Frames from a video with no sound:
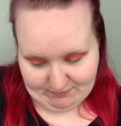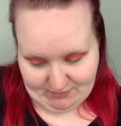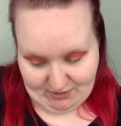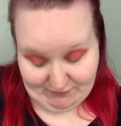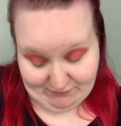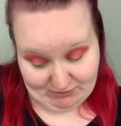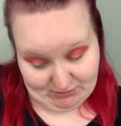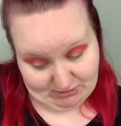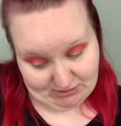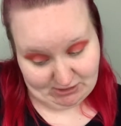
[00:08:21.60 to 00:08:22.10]

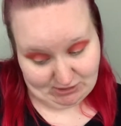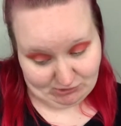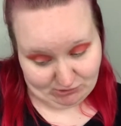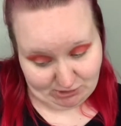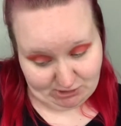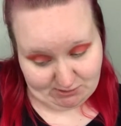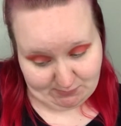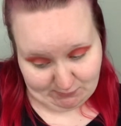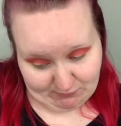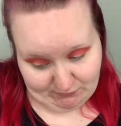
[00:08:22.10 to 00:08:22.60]
I've done a cut
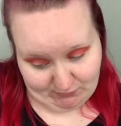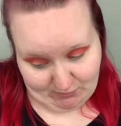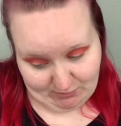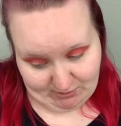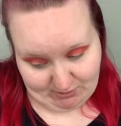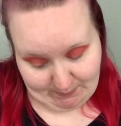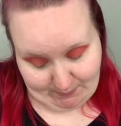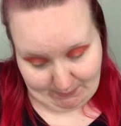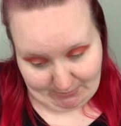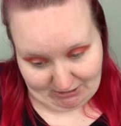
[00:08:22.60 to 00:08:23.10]
crease
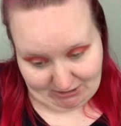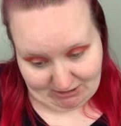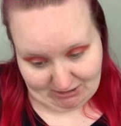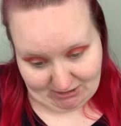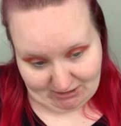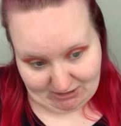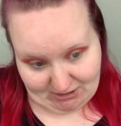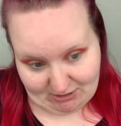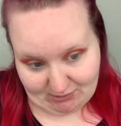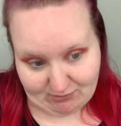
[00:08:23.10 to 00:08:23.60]
before, but
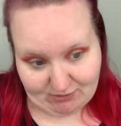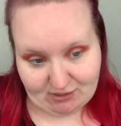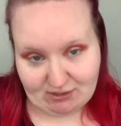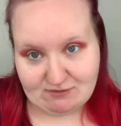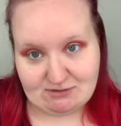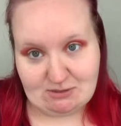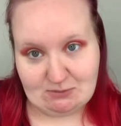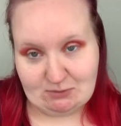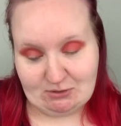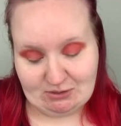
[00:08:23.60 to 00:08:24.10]
I don't think I've
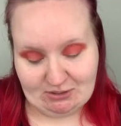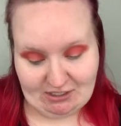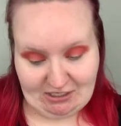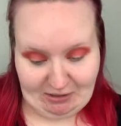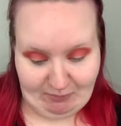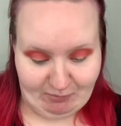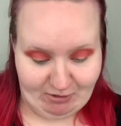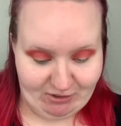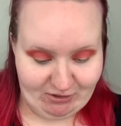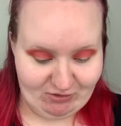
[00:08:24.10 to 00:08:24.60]
done one on
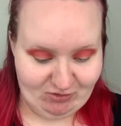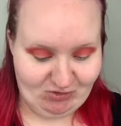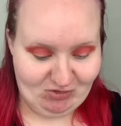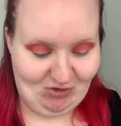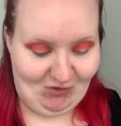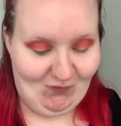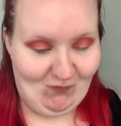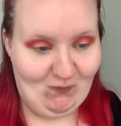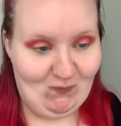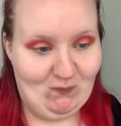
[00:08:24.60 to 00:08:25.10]
camera,
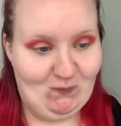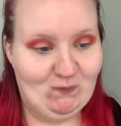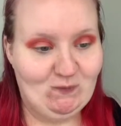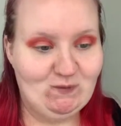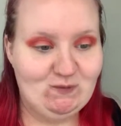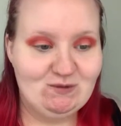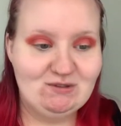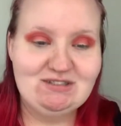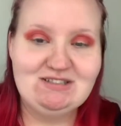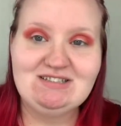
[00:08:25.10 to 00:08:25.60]
so
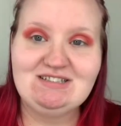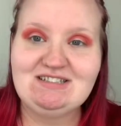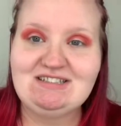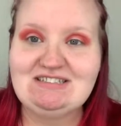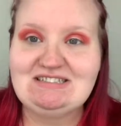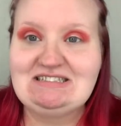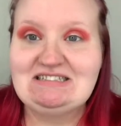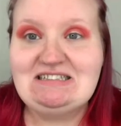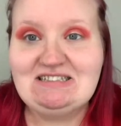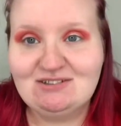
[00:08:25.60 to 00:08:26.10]

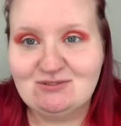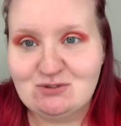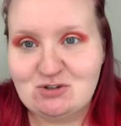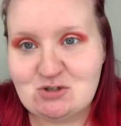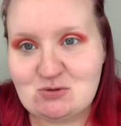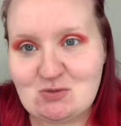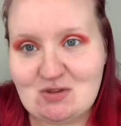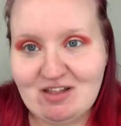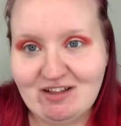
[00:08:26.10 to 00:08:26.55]
wish me